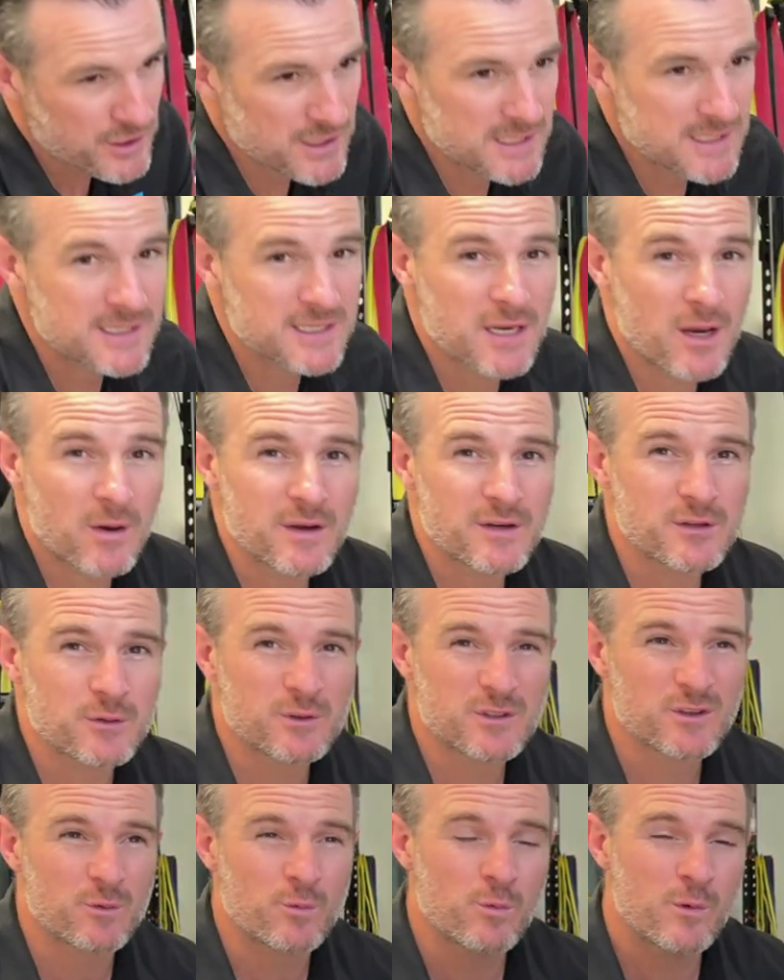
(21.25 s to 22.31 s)
She is going to a
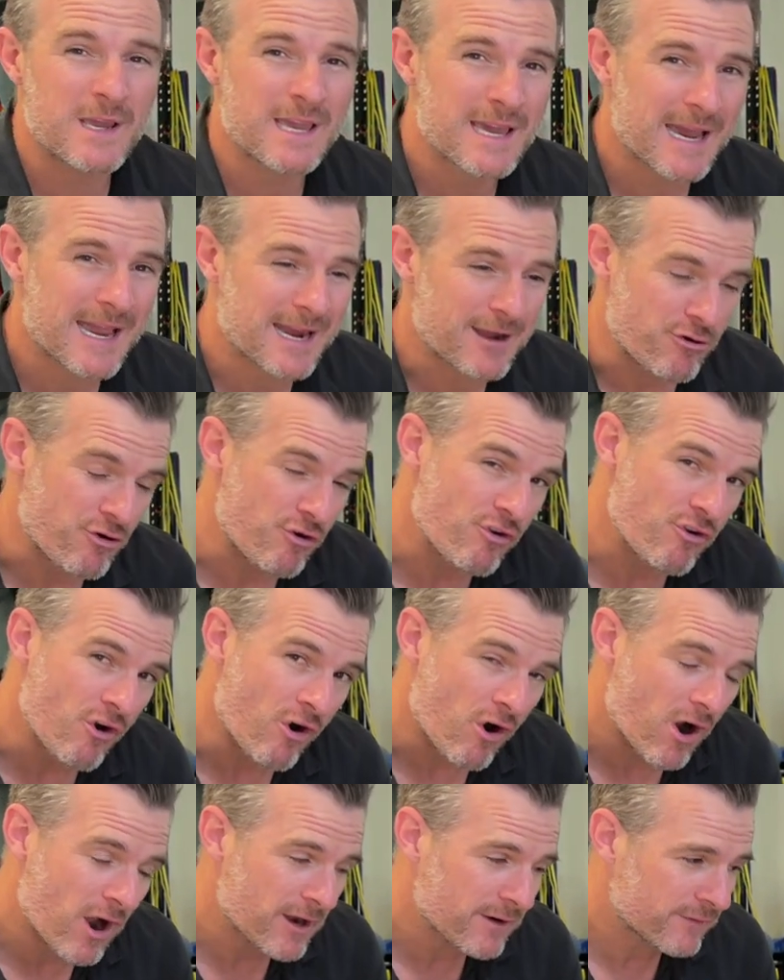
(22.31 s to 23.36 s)
sort of week 8,
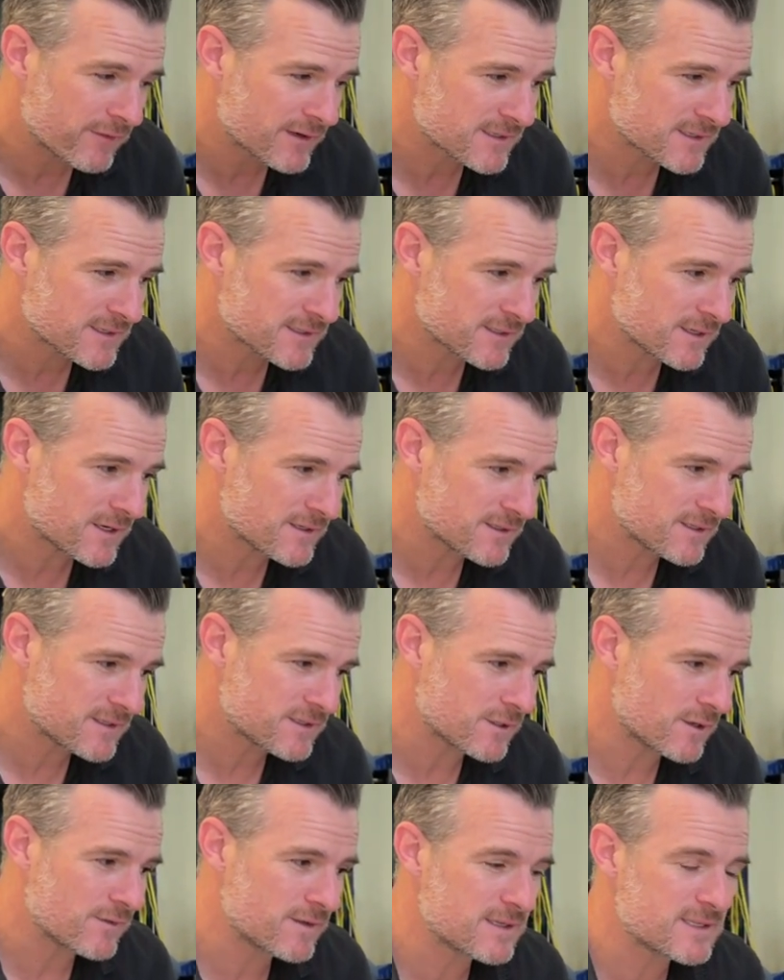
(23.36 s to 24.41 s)
9 of her exercises.
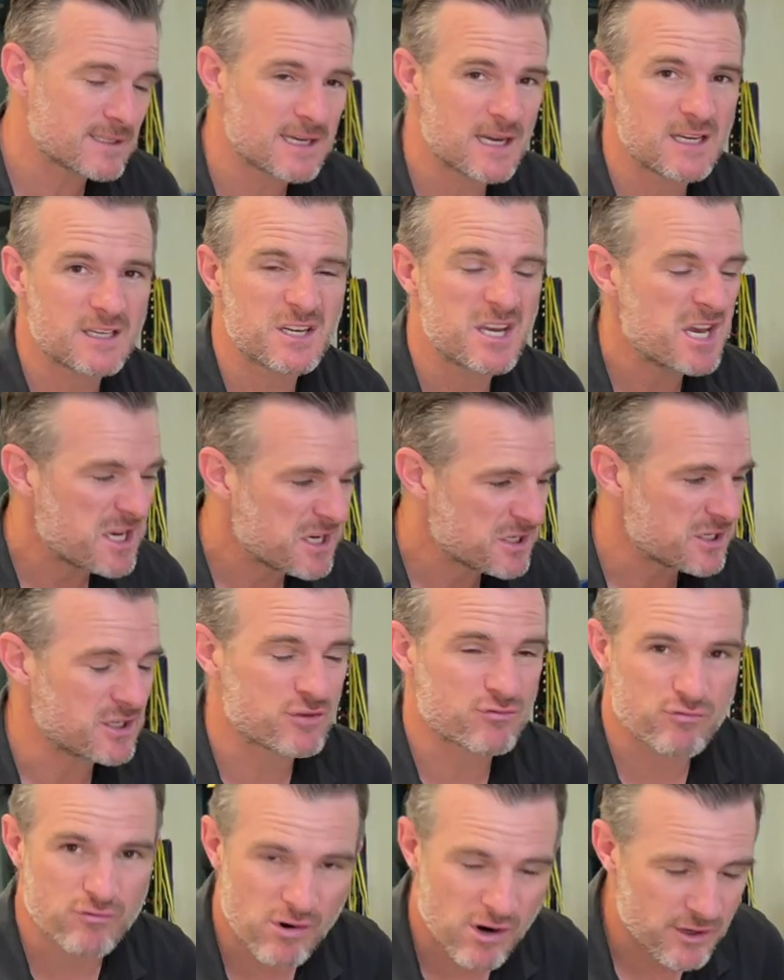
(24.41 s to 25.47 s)
So at this stage, she's
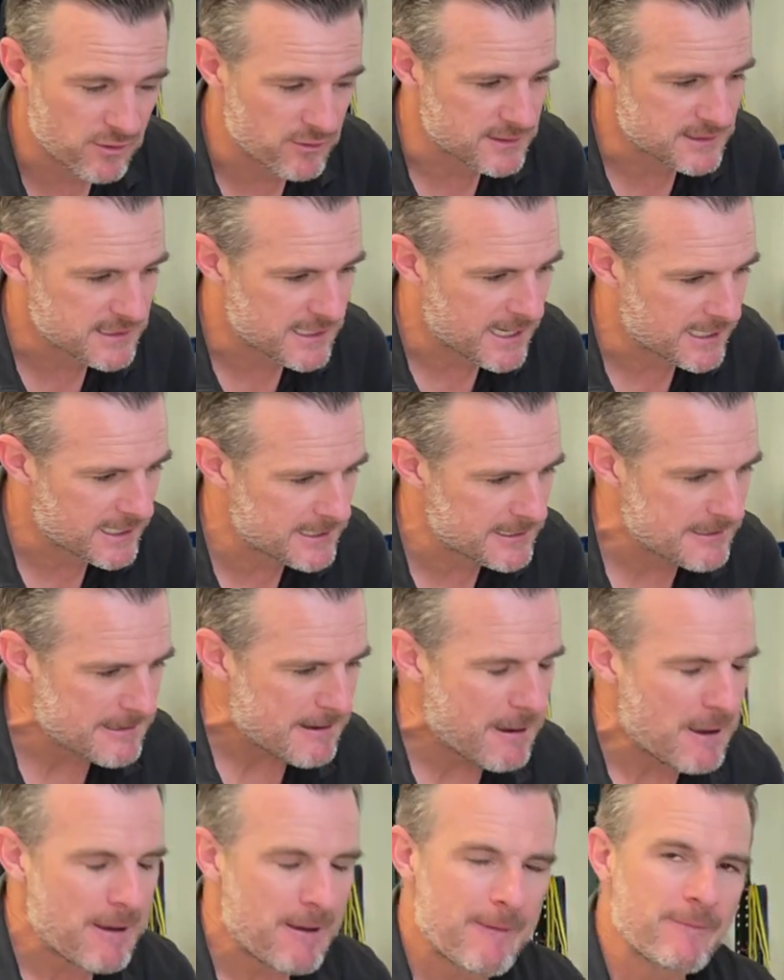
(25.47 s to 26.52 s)
right on target.
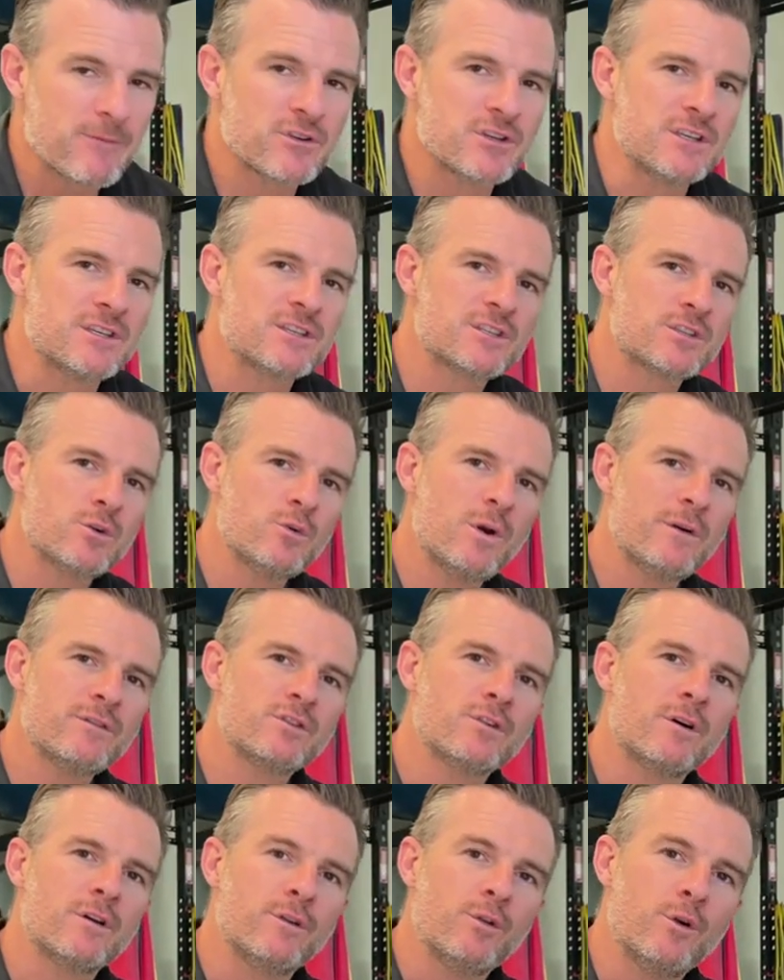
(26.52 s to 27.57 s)
She still hasn't
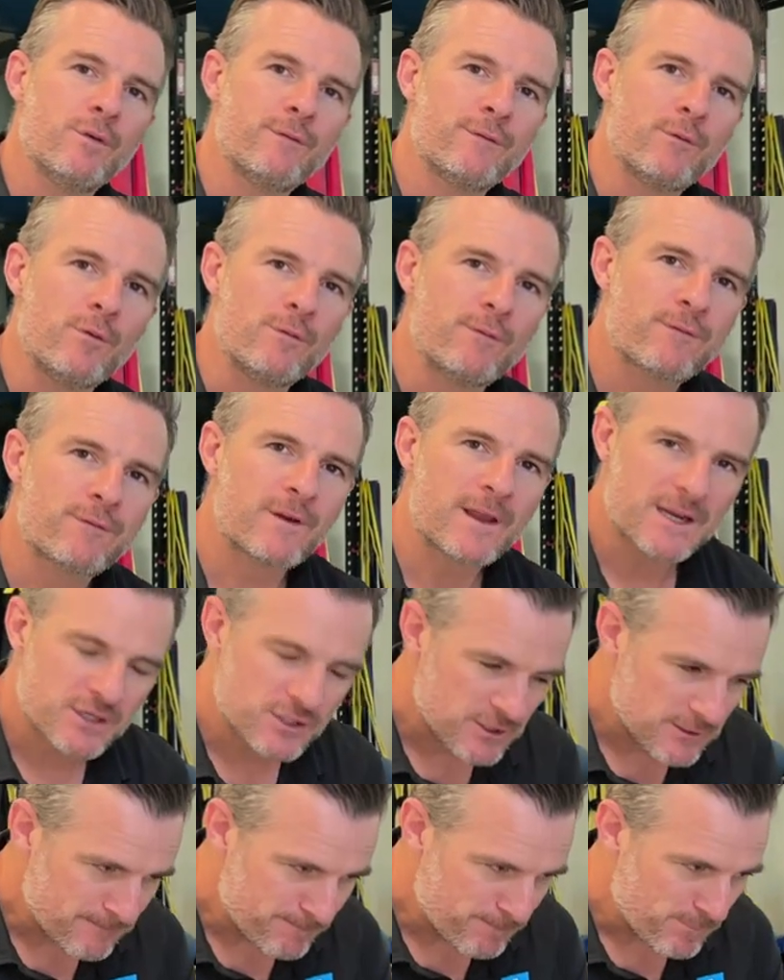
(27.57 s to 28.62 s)
got her full
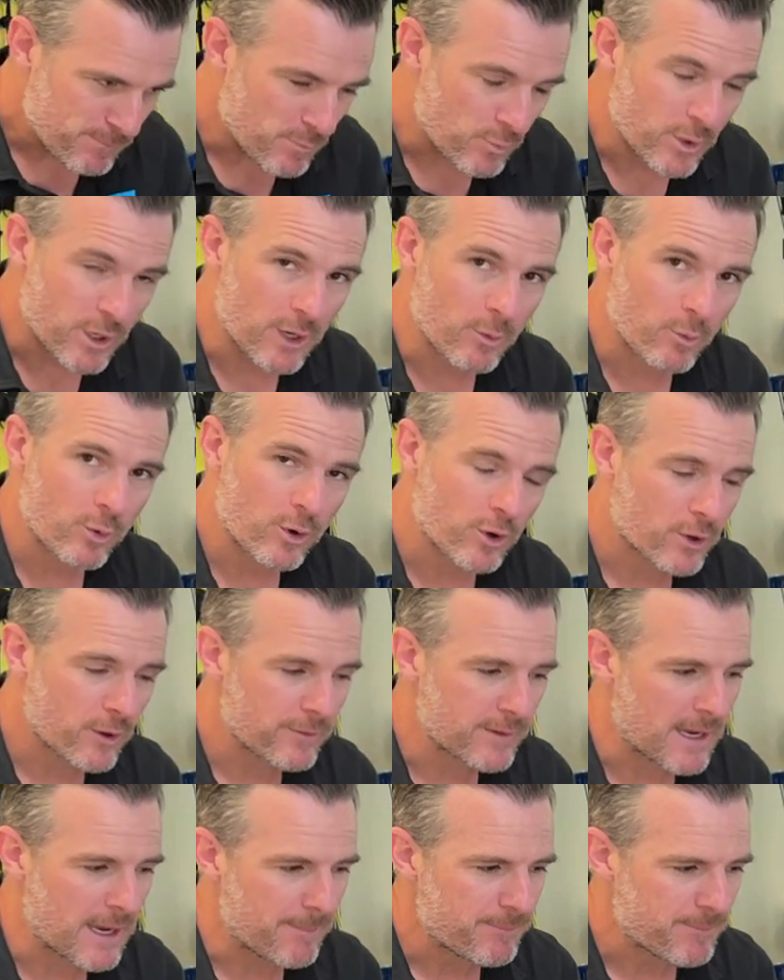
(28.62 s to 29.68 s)
flexion. We're going to work on
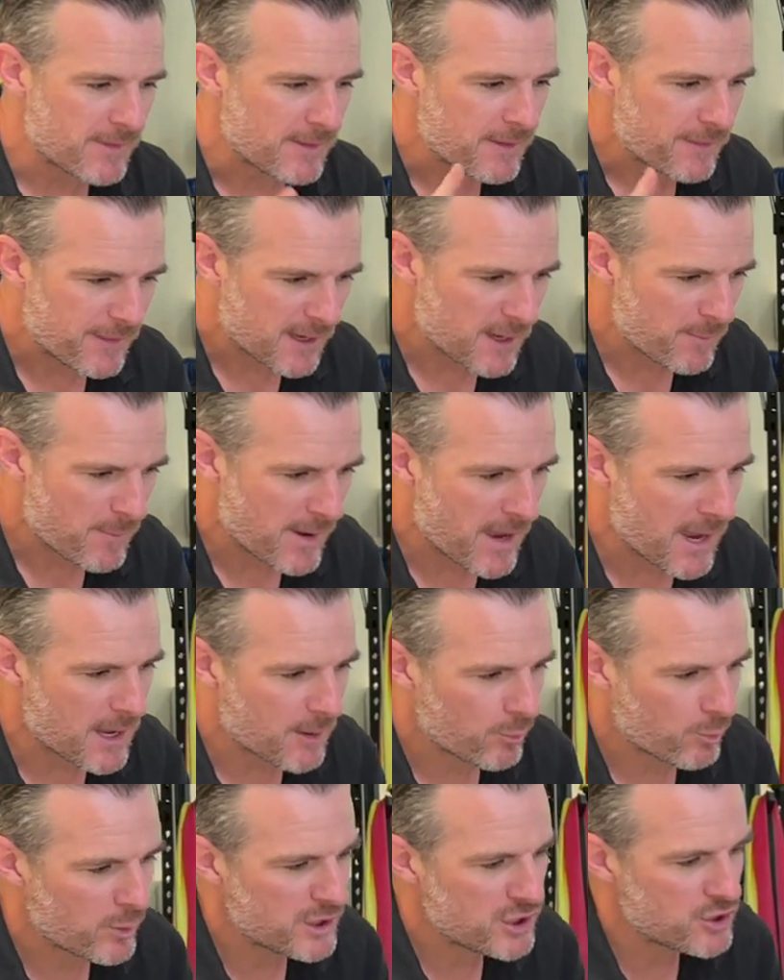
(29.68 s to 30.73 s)
that. Think
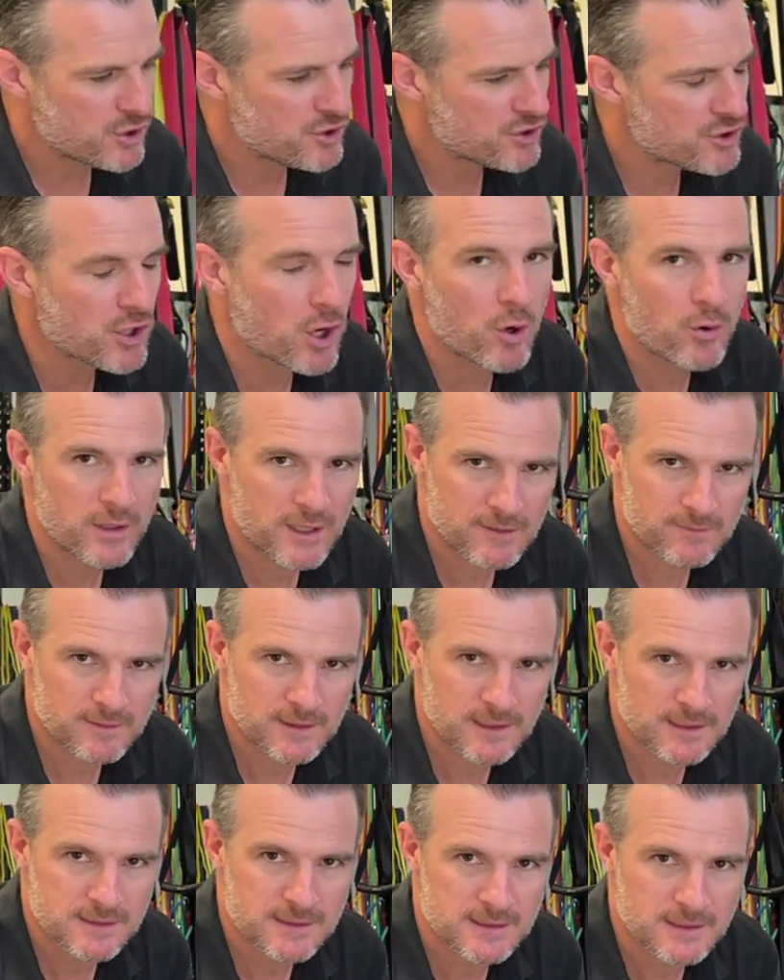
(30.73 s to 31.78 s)
about when you don't have an
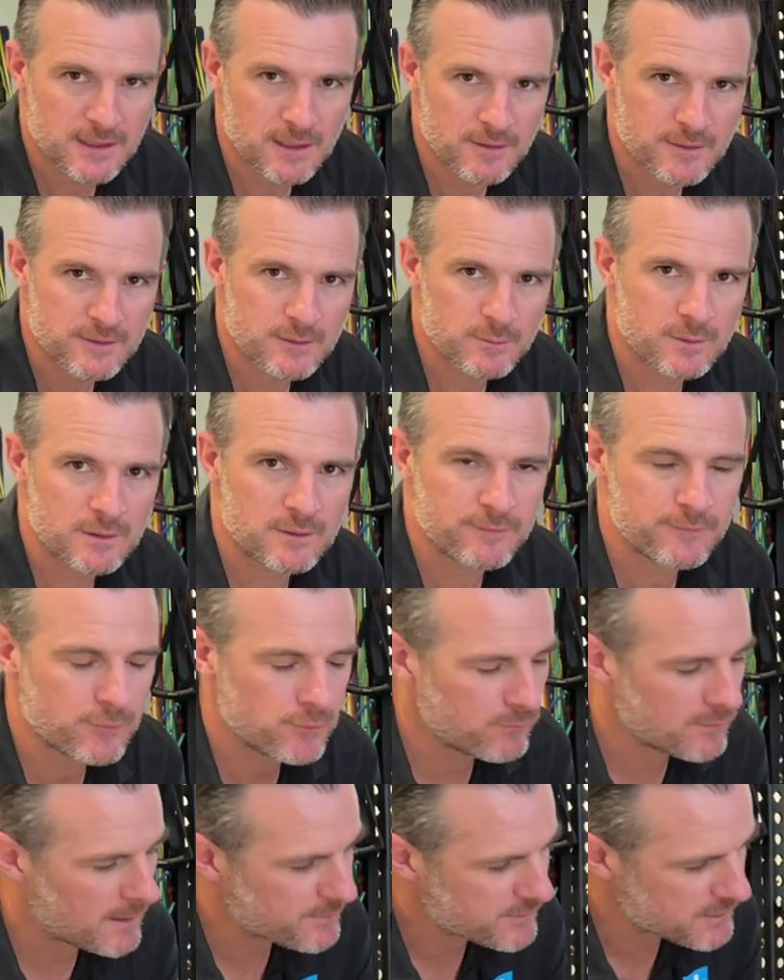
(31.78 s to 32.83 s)
ACL. So when you
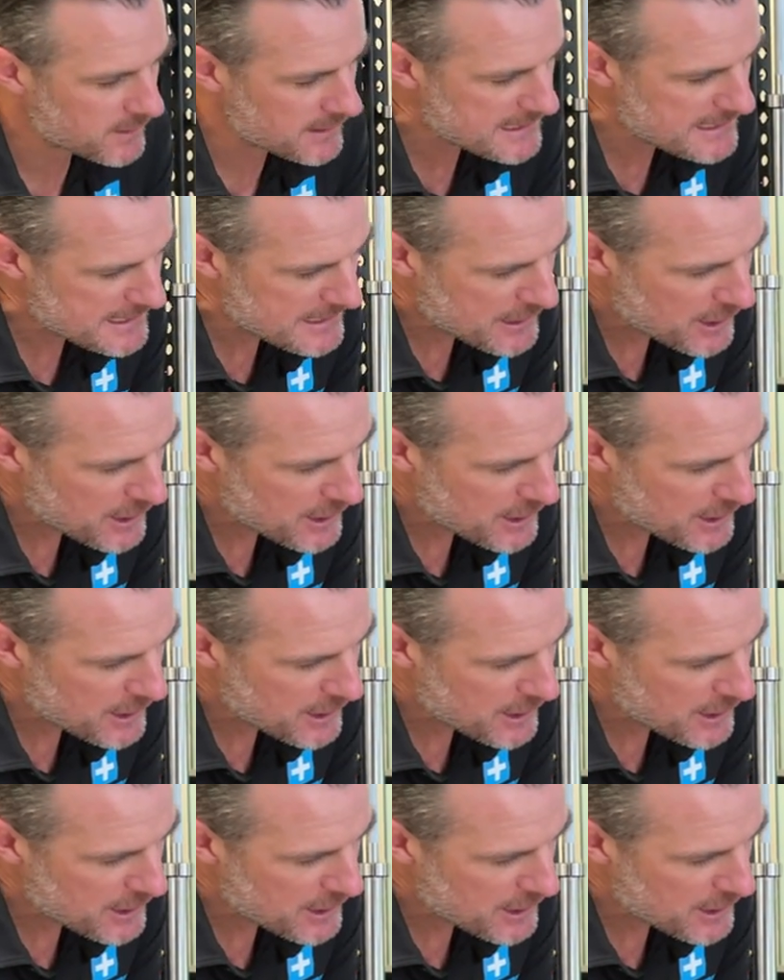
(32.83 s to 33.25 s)
full rupture,